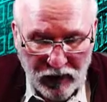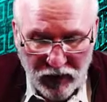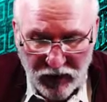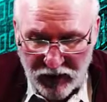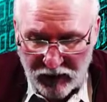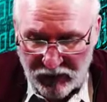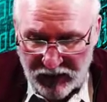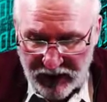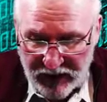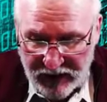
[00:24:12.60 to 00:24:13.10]

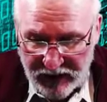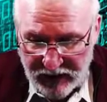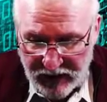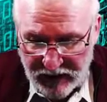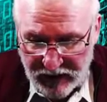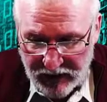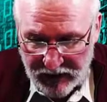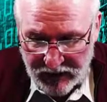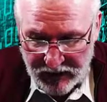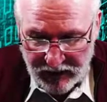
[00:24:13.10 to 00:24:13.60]
a
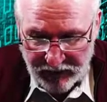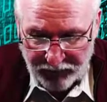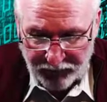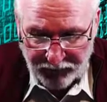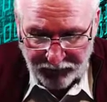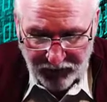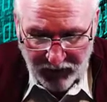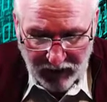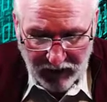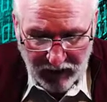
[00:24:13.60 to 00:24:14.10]
basic
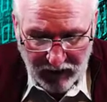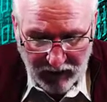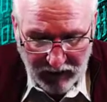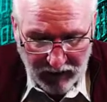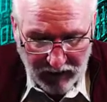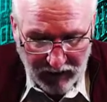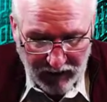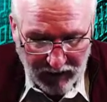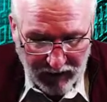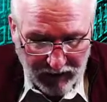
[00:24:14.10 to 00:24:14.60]
system.
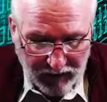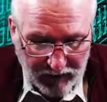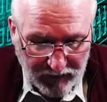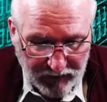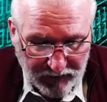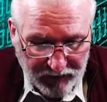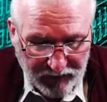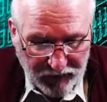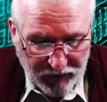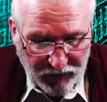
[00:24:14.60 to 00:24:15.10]

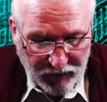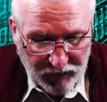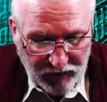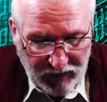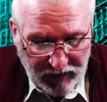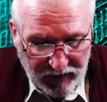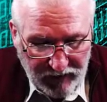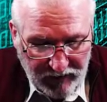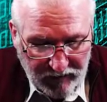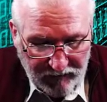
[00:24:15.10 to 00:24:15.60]
And
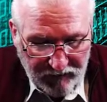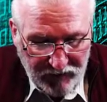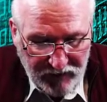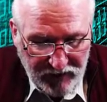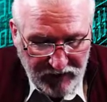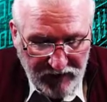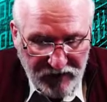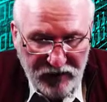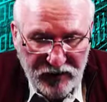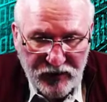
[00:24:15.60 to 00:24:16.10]
so the
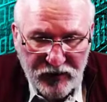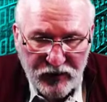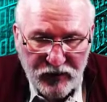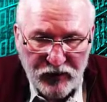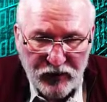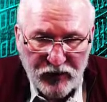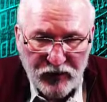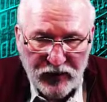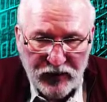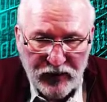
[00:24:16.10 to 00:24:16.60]
first thing to
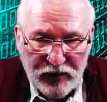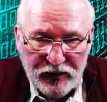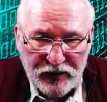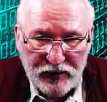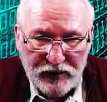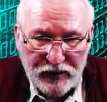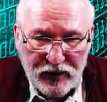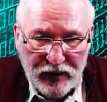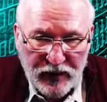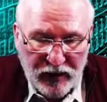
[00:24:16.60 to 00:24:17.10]
do
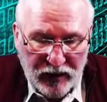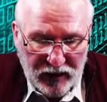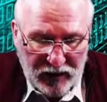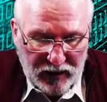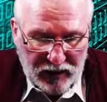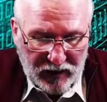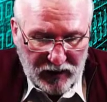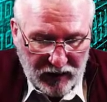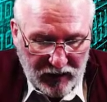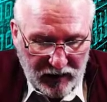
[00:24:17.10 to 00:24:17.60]
is,
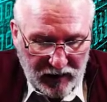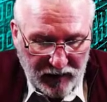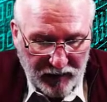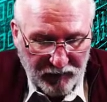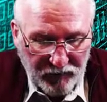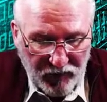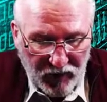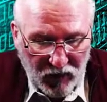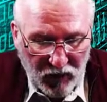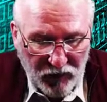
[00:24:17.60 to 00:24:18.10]

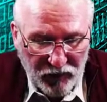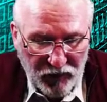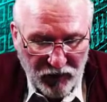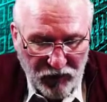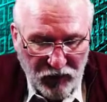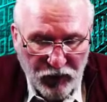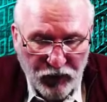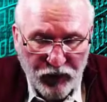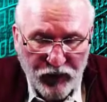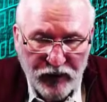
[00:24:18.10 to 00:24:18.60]

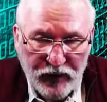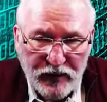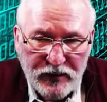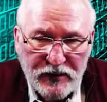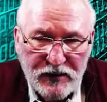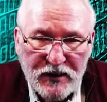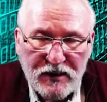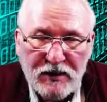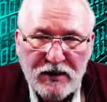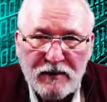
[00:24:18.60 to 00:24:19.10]
although
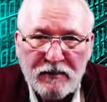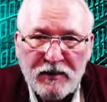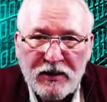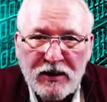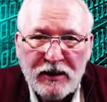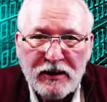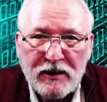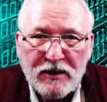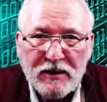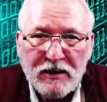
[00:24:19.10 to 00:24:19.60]
the
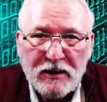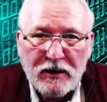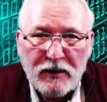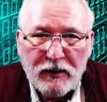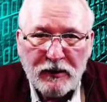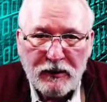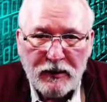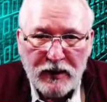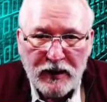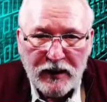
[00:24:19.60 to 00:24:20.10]
system did a
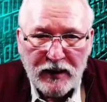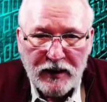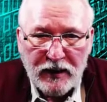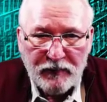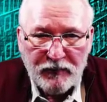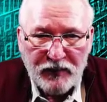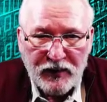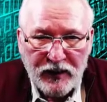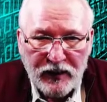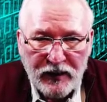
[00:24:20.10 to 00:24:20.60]

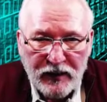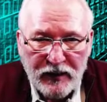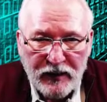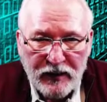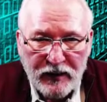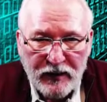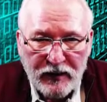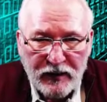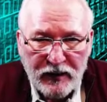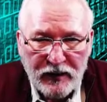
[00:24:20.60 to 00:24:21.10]
security
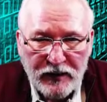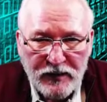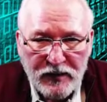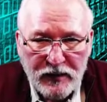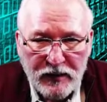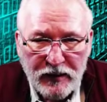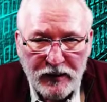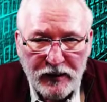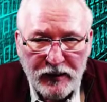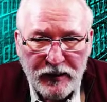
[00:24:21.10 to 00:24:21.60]
update, it
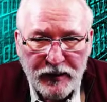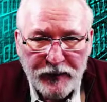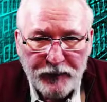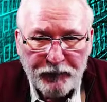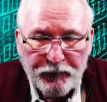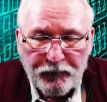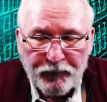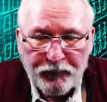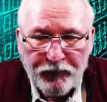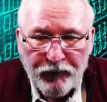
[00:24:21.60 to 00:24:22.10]
doesn't
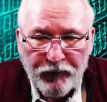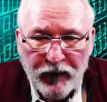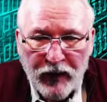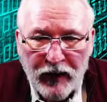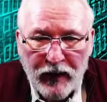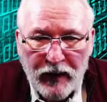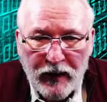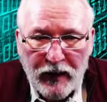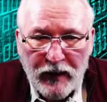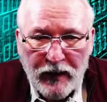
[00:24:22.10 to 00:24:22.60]

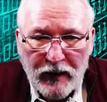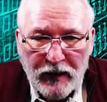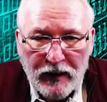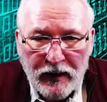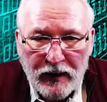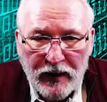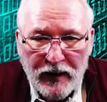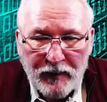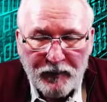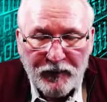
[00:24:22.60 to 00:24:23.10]

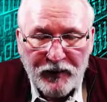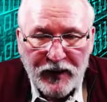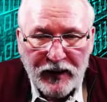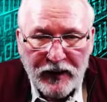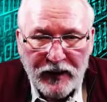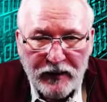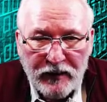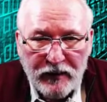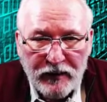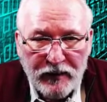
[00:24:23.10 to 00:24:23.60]

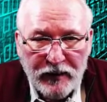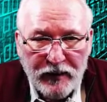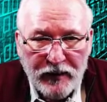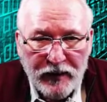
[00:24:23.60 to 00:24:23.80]
update